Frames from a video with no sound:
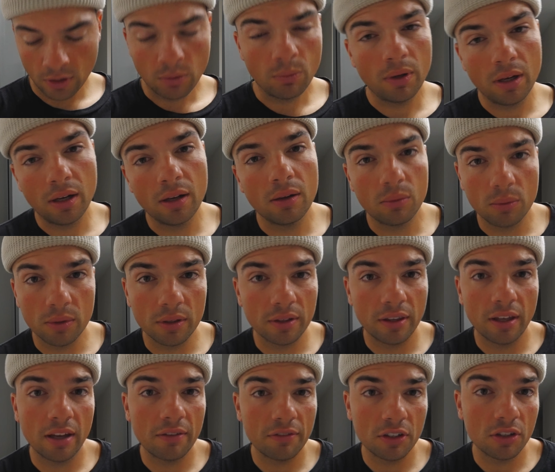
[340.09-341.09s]
well with
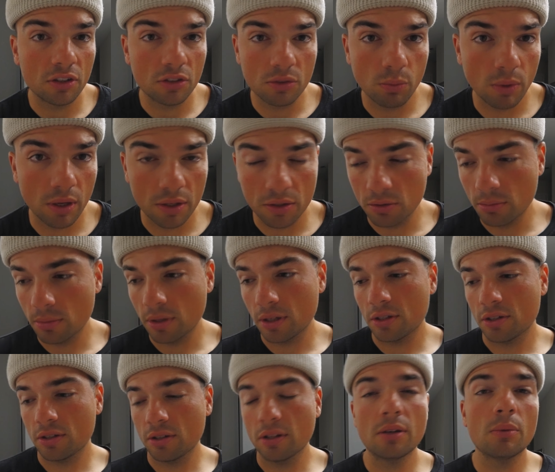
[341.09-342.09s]
having just way too
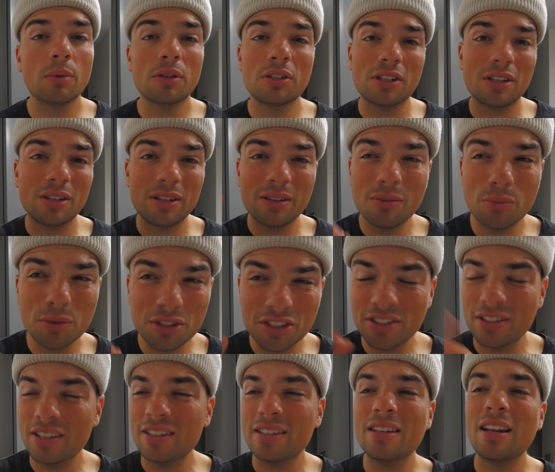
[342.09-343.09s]
much which
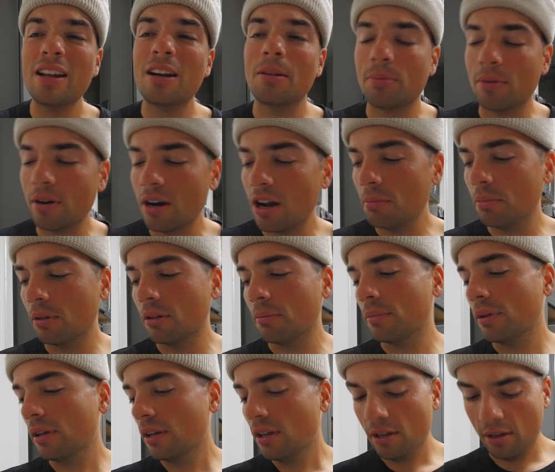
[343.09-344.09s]
which that's not a
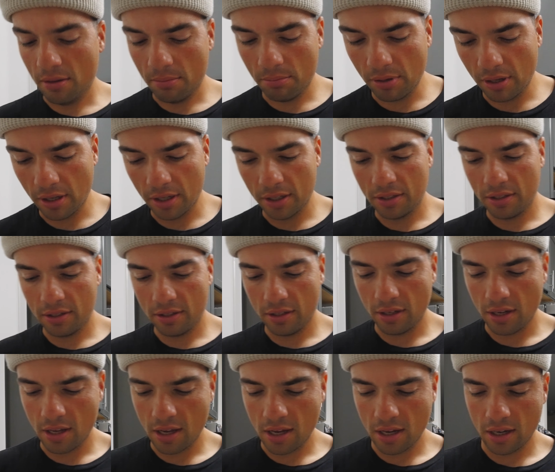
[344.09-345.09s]
problem but
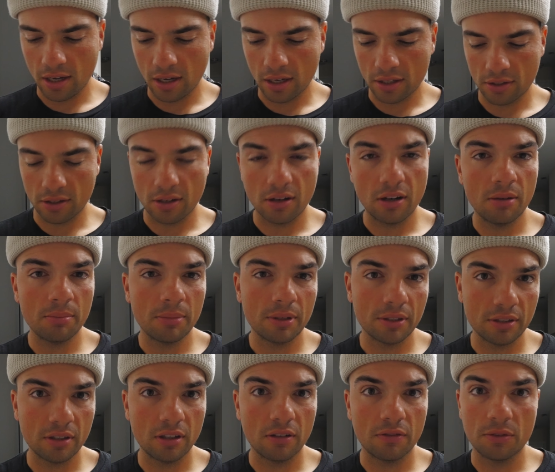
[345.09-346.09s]
today I actually caught
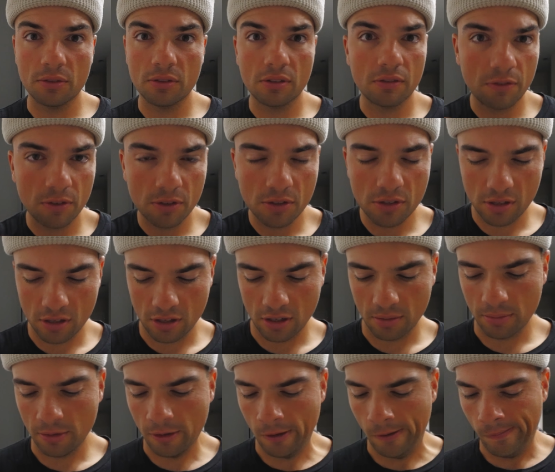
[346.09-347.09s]
myself it was the first
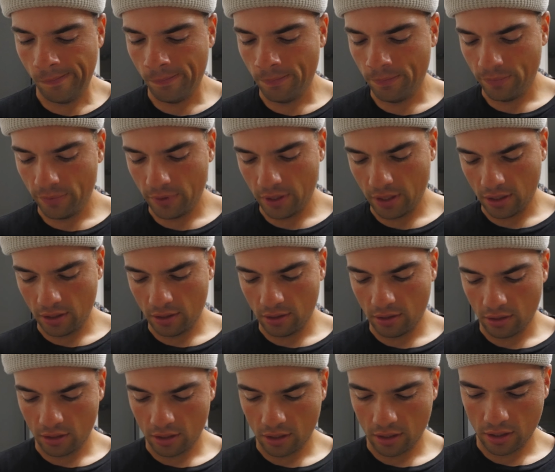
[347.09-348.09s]
time
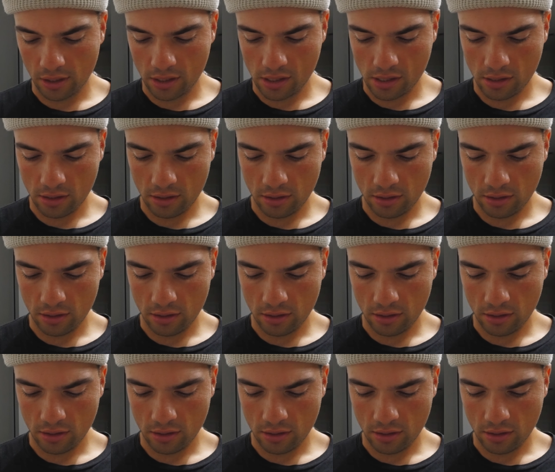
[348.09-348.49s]
and I